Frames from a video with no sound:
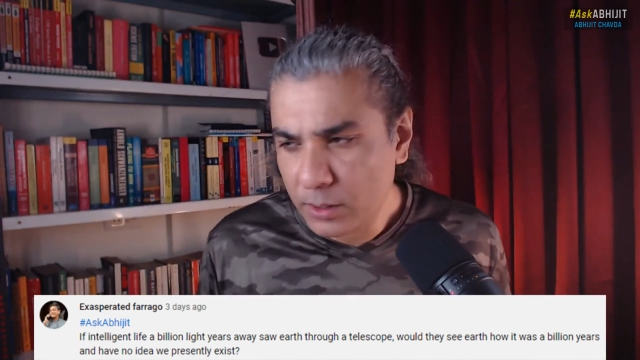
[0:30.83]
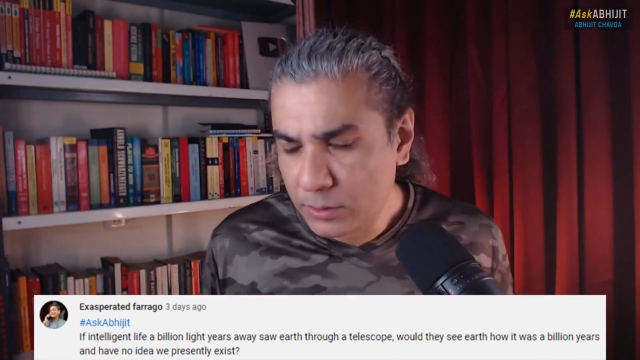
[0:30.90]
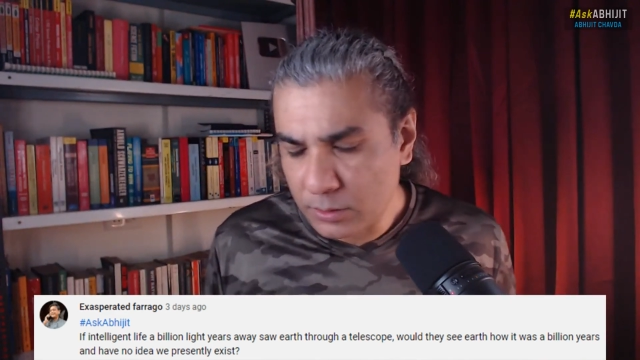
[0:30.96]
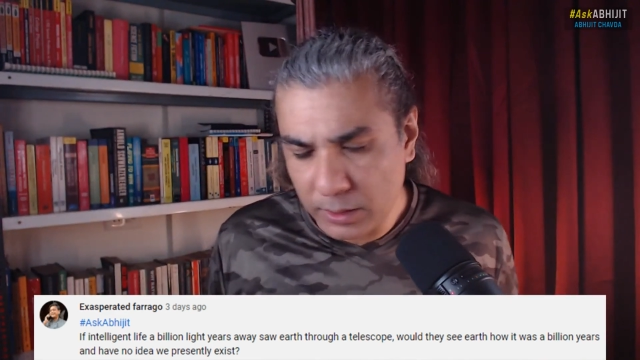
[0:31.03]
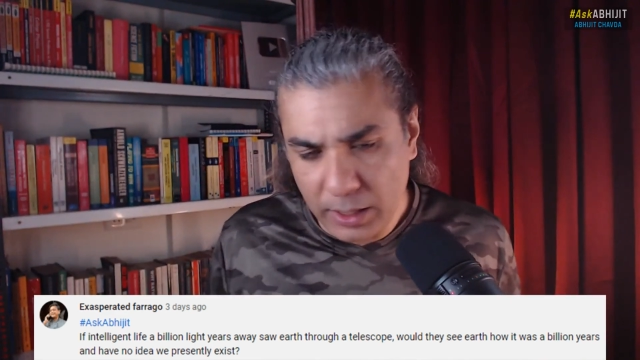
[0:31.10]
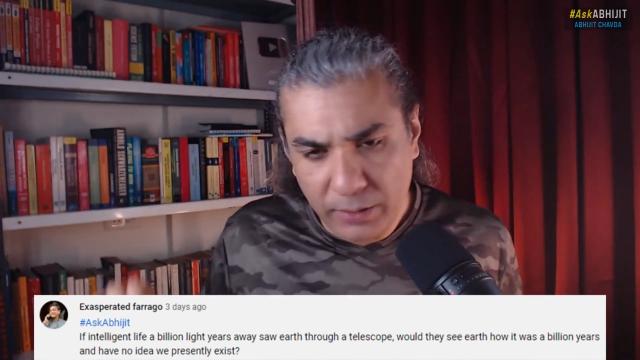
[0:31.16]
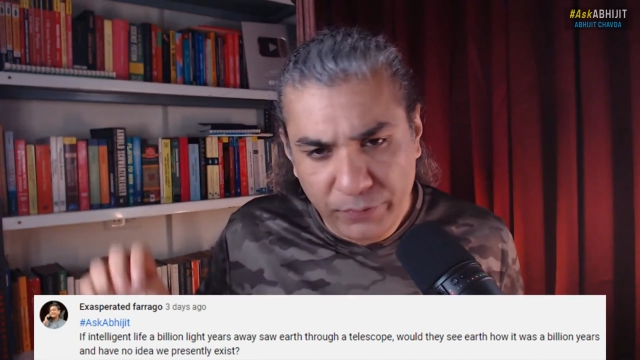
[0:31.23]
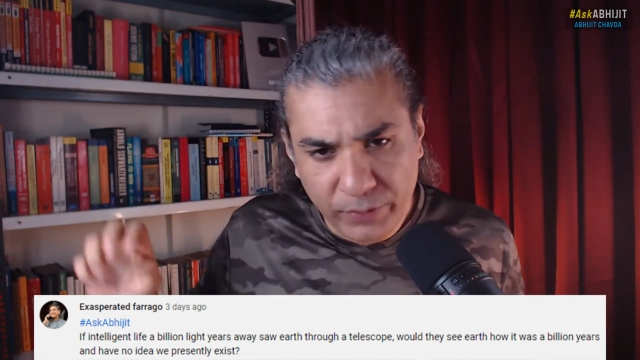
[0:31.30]

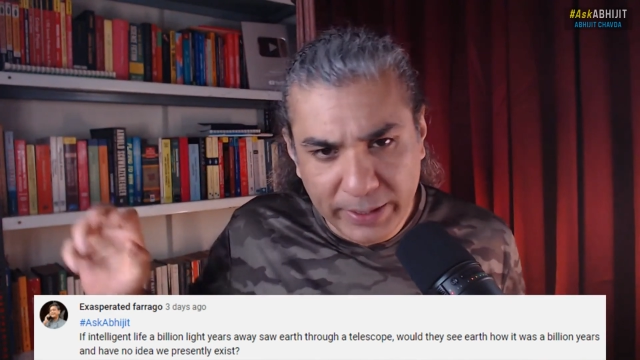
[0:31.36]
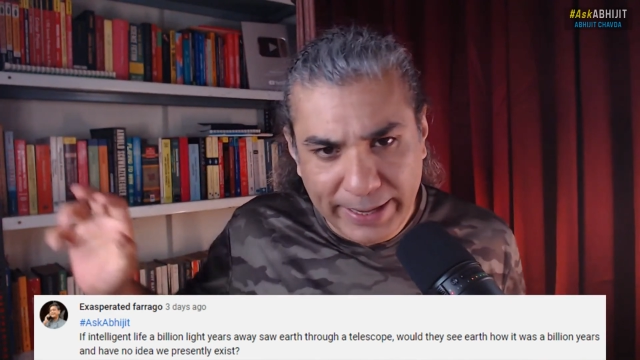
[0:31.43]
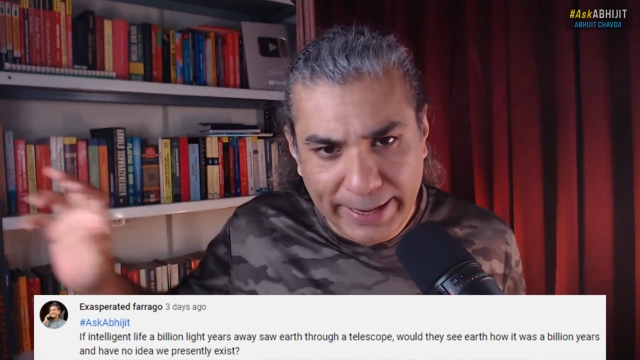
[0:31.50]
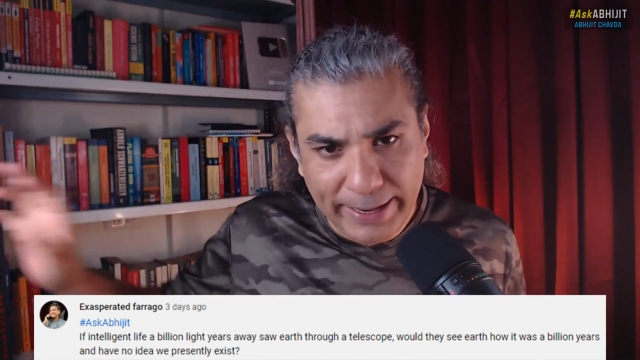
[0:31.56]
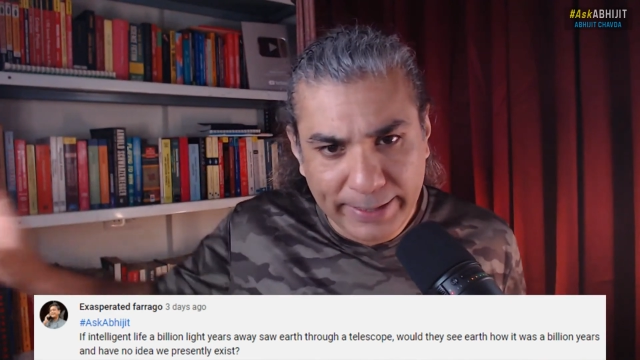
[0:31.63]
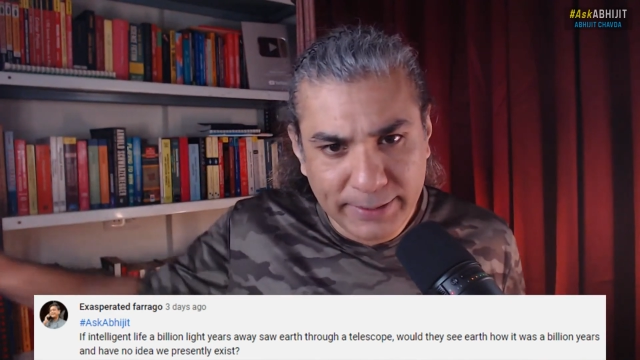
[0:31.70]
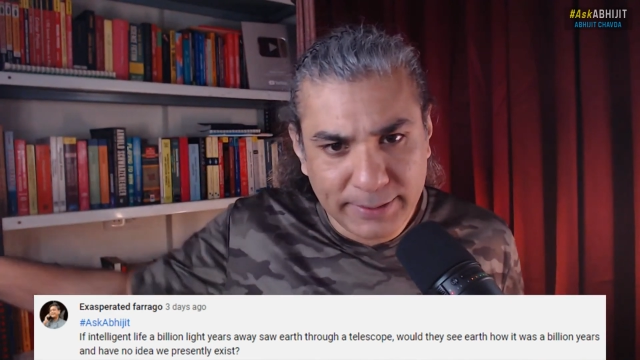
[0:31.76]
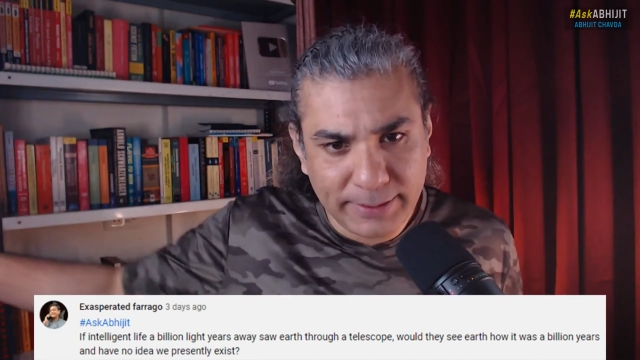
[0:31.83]
so if a
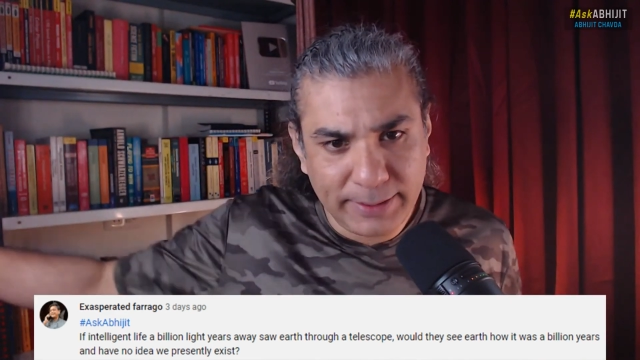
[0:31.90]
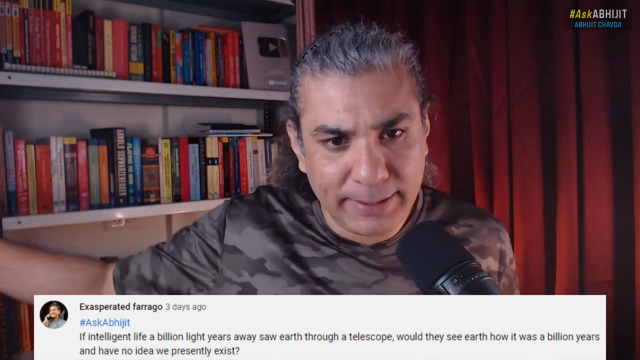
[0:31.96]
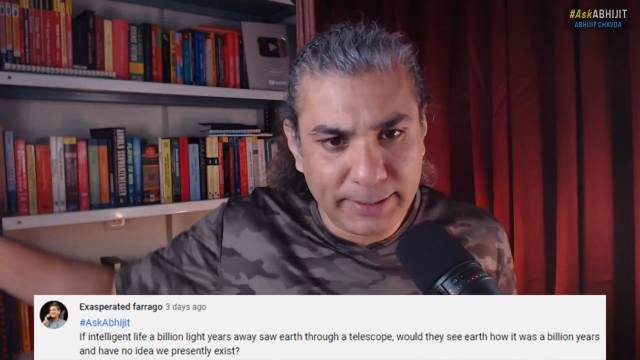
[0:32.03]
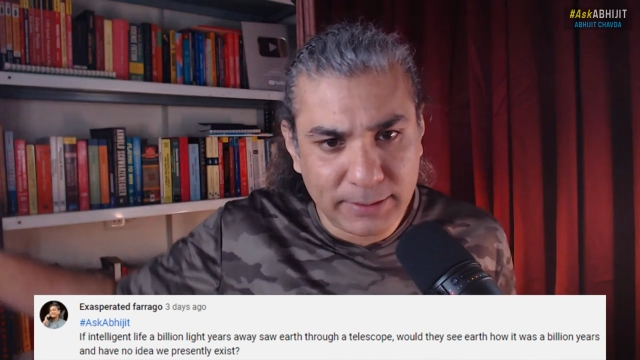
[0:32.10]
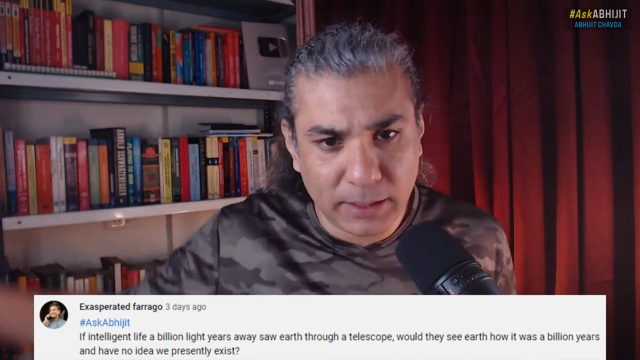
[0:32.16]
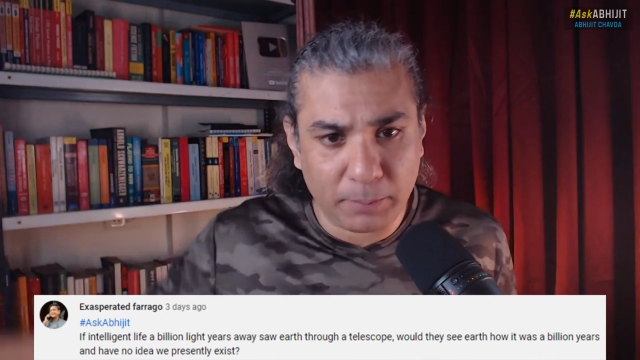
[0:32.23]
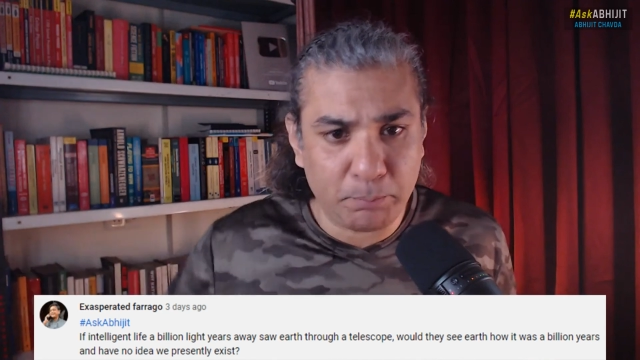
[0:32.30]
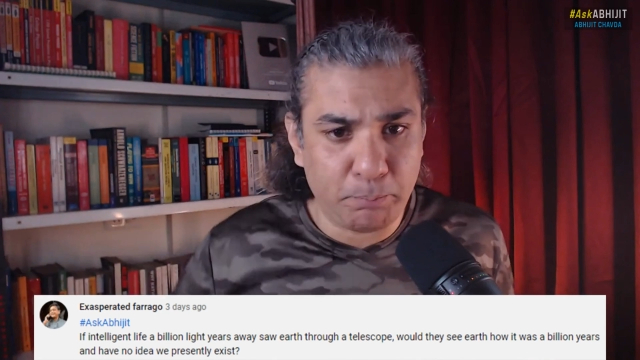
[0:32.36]
galaxy is a